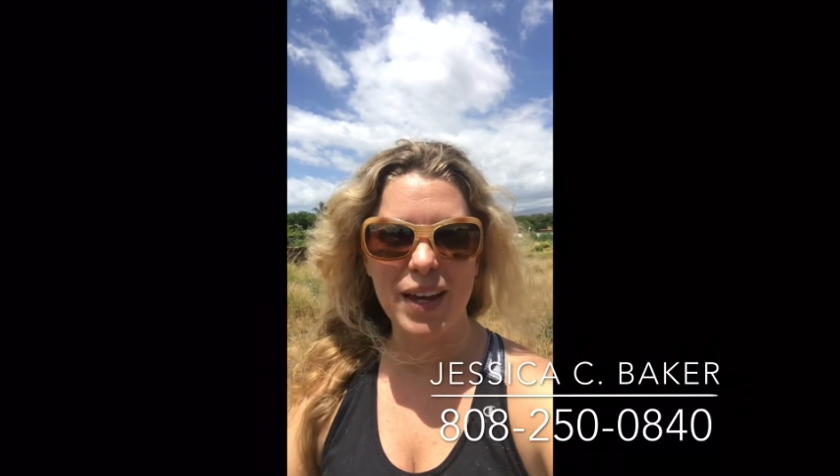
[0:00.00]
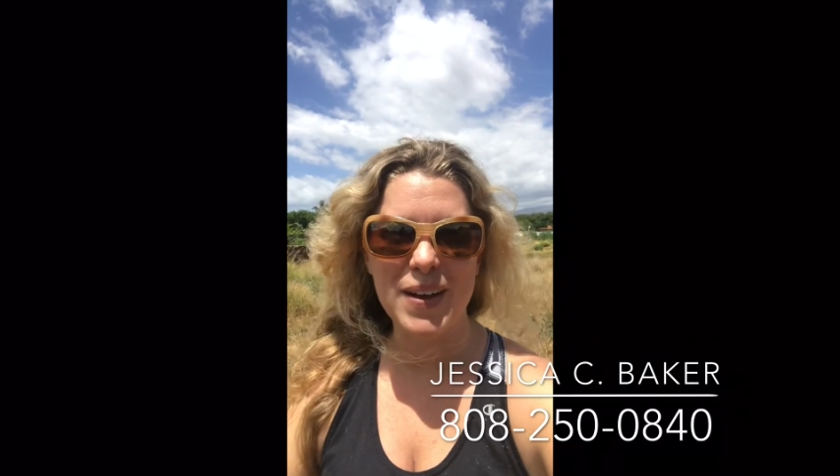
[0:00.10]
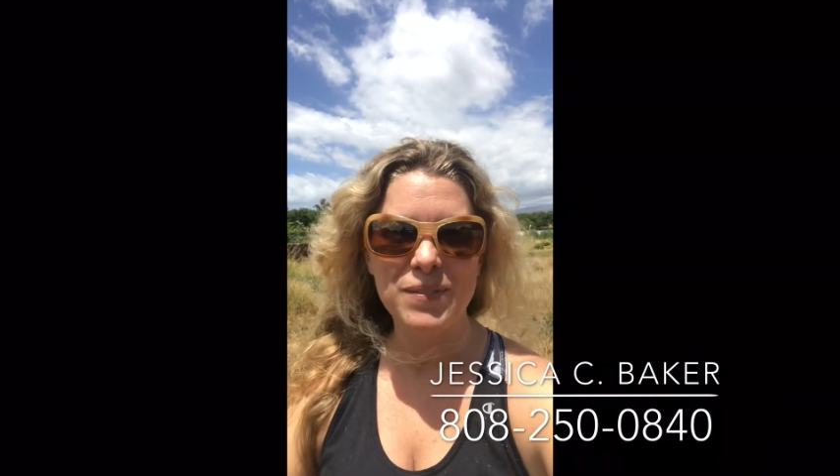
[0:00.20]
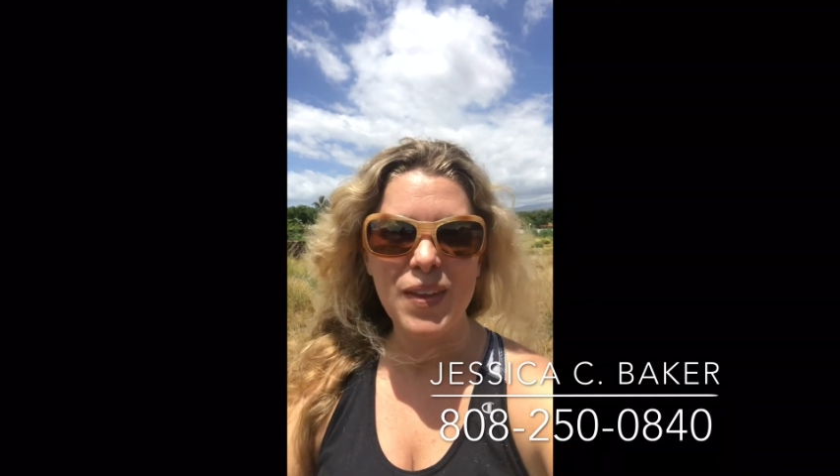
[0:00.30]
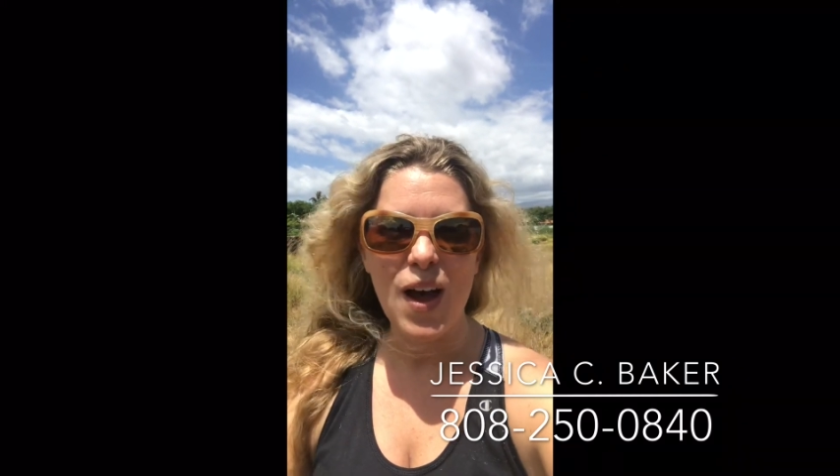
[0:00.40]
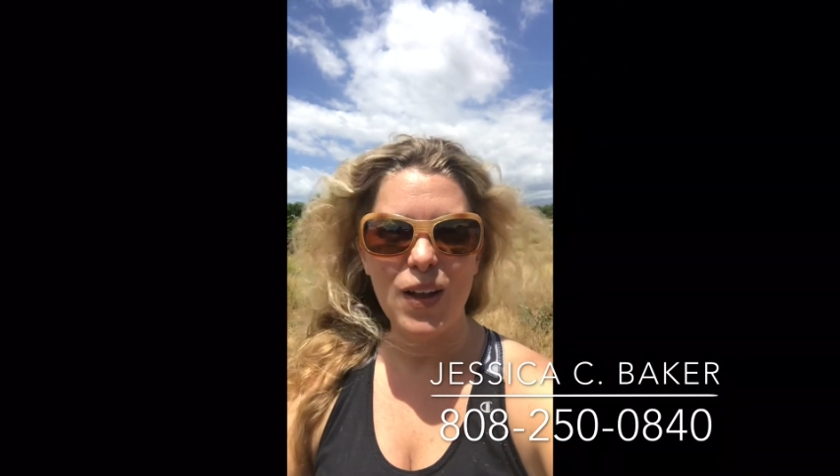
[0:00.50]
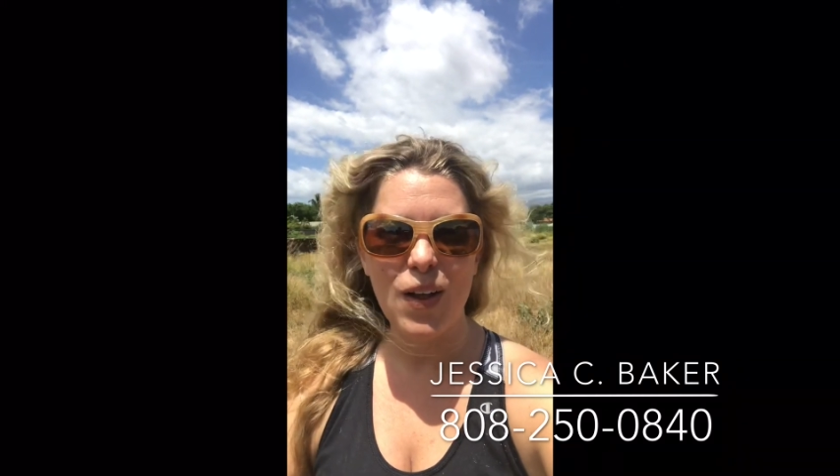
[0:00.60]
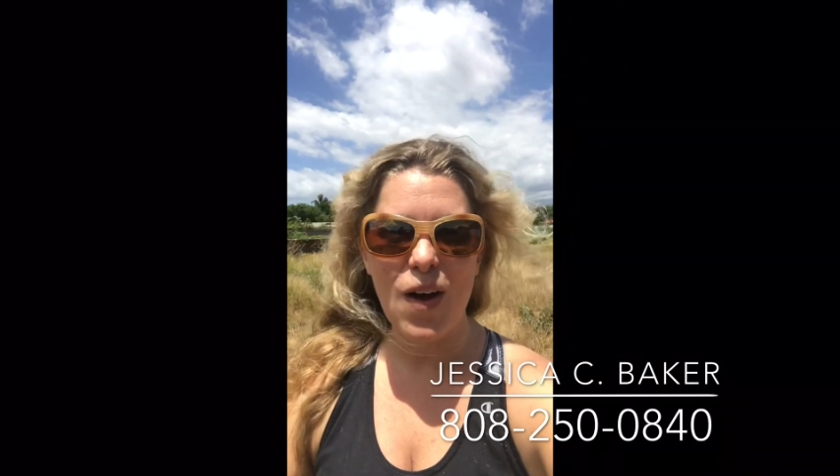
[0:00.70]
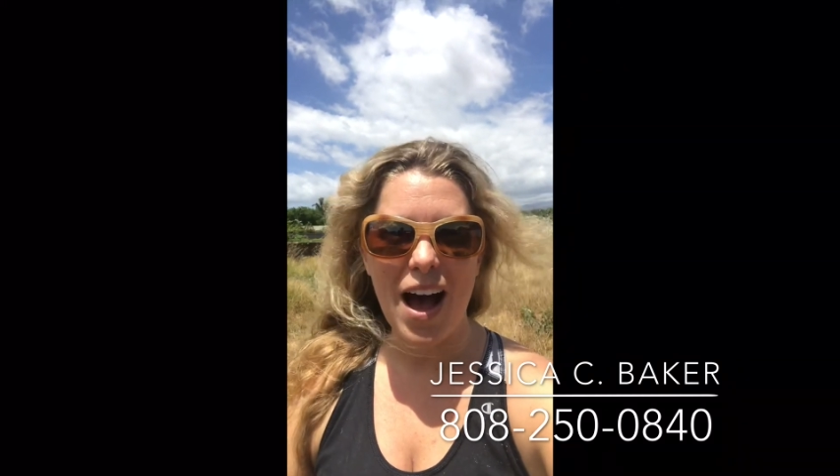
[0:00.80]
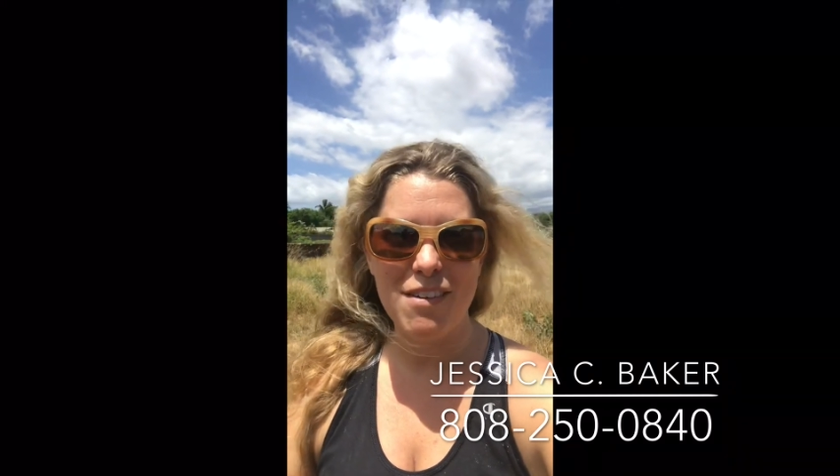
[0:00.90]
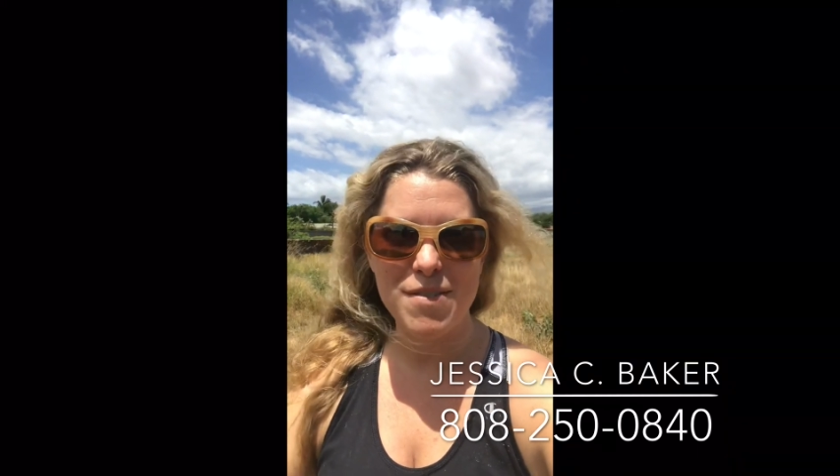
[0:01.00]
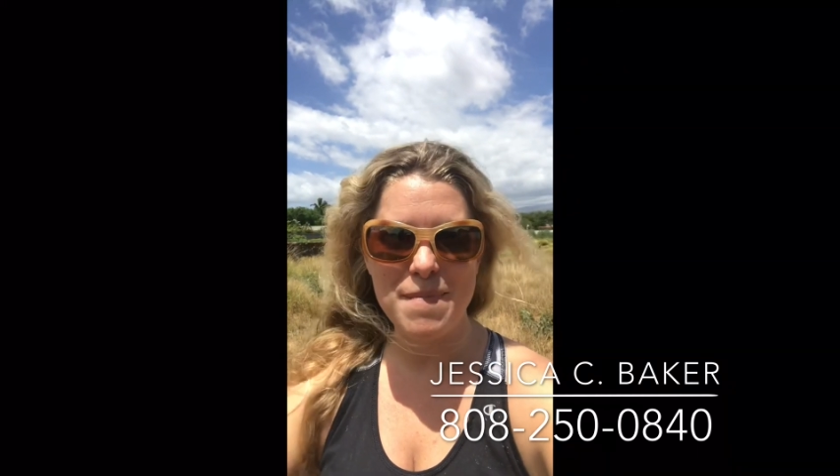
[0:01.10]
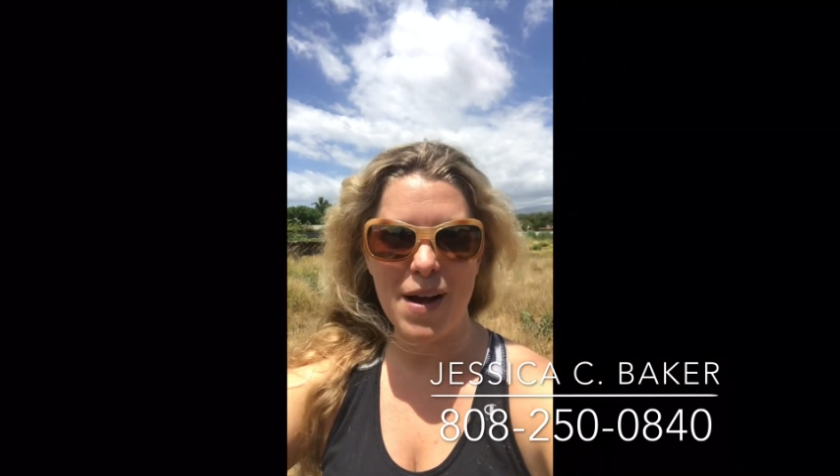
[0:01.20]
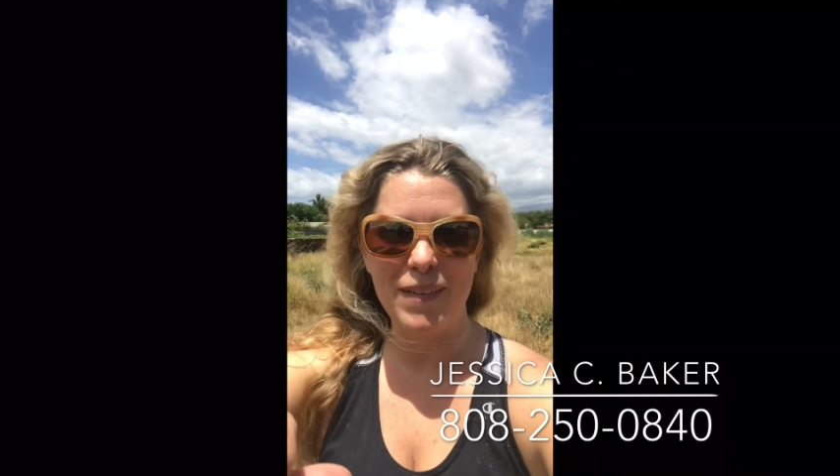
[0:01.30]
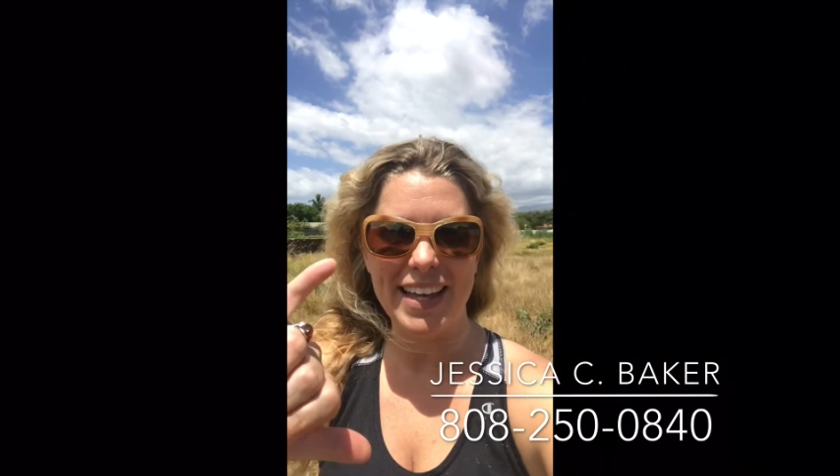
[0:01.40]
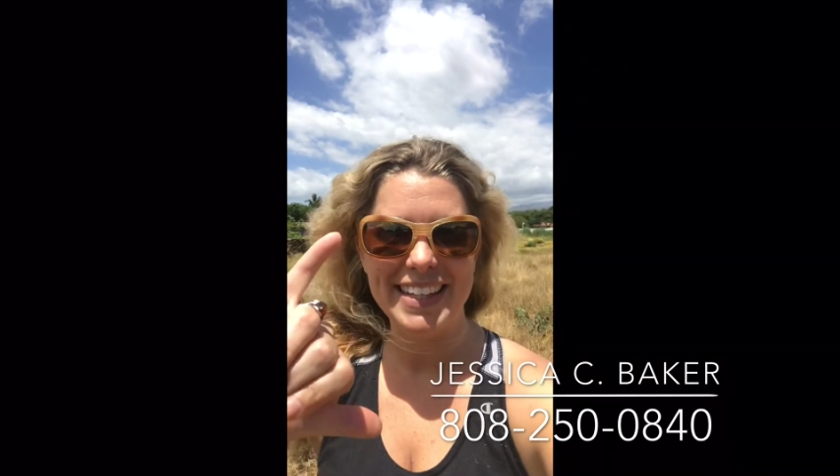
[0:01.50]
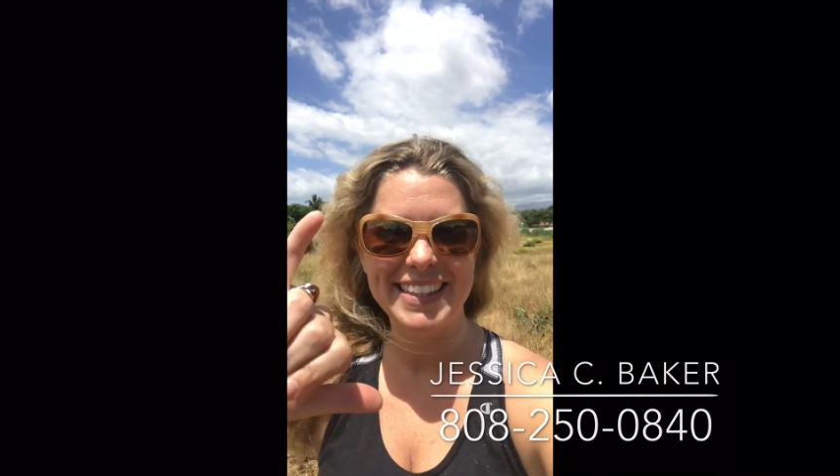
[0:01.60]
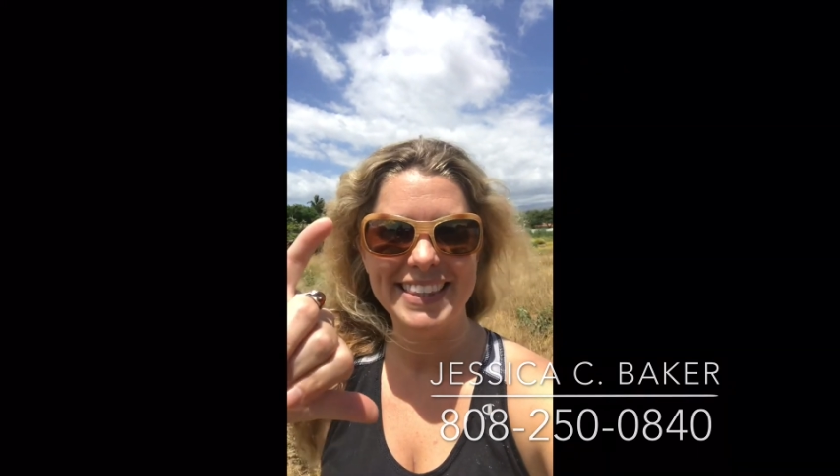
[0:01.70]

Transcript: week. Aloha from Maui.